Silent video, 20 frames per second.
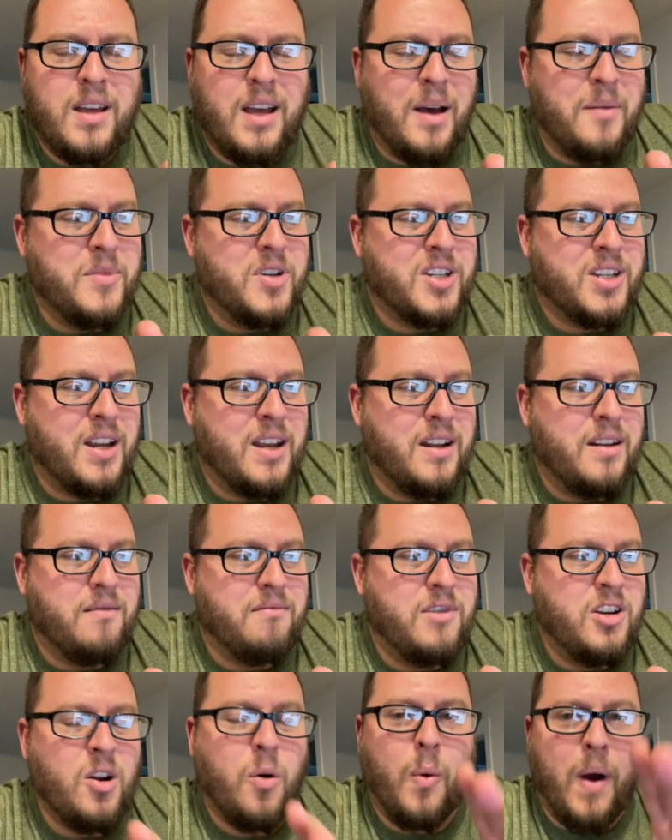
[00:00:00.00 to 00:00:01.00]
I'm just saying,
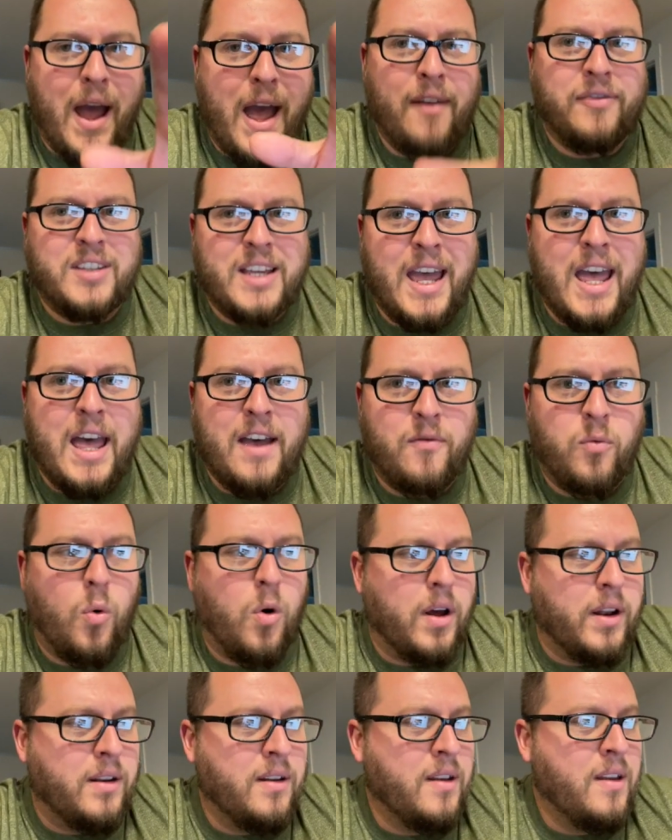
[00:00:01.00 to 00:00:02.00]
you don't have to have
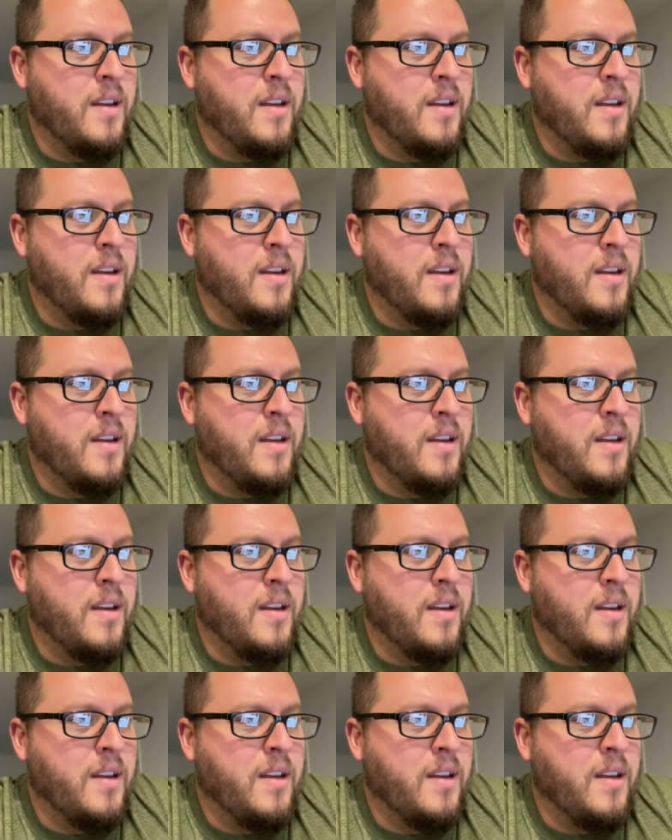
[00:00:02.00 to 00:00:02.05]
one.